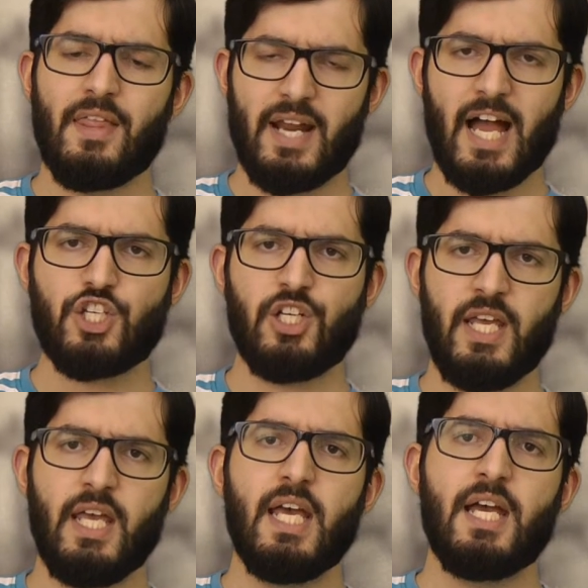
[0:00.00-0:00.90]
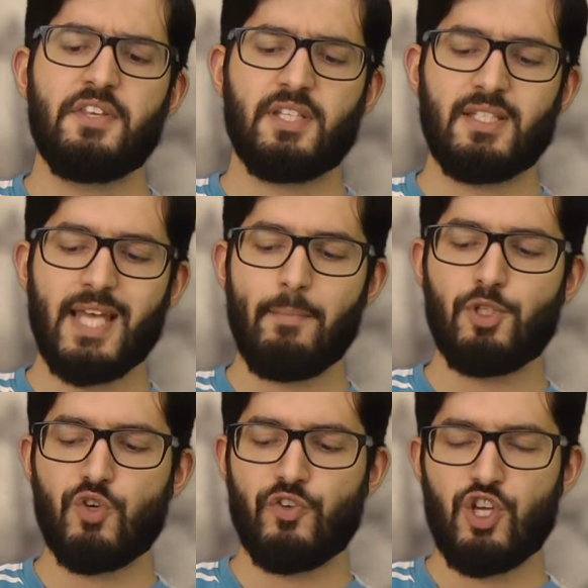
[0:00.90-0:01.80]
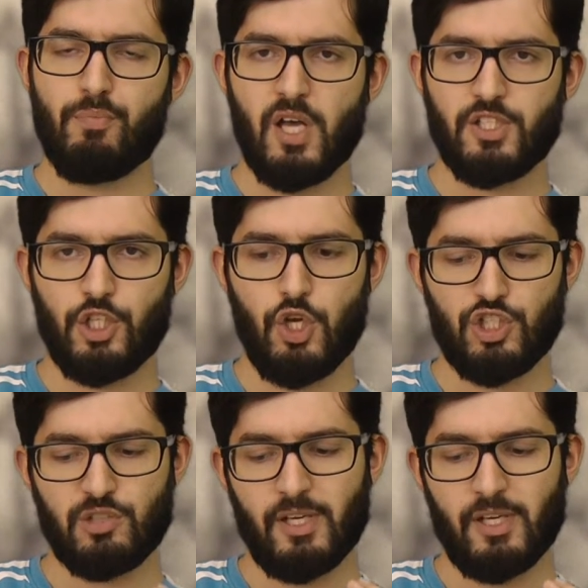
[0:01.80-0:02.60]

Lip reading: that actually this attempt to renew persecutions